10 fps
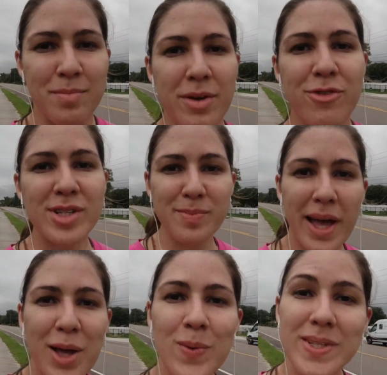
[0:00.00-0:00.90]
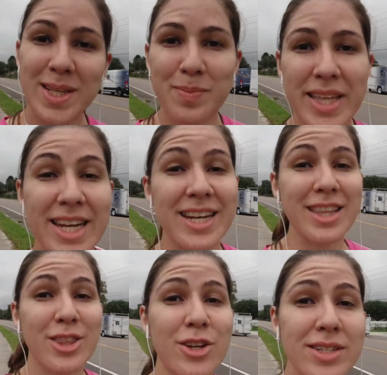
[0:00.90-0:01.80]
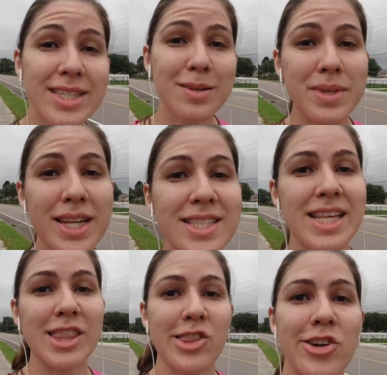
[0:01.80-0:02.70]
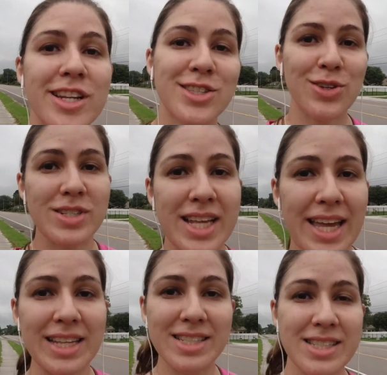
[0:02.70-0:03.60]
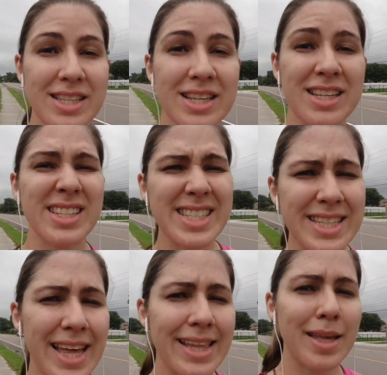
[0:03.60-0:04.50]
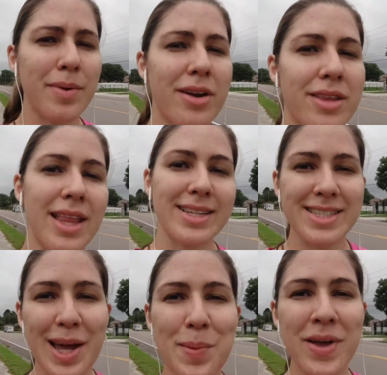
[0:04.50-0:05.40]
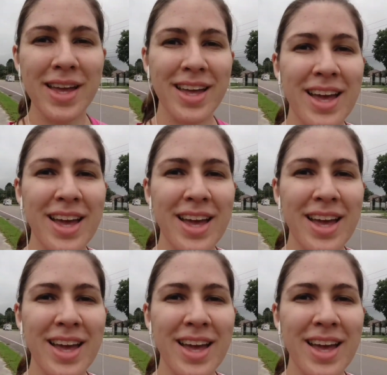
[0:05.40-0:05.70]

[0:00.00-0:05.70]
My first mile was completed in 13 minutes and 32 seconds. Slightly better than last time.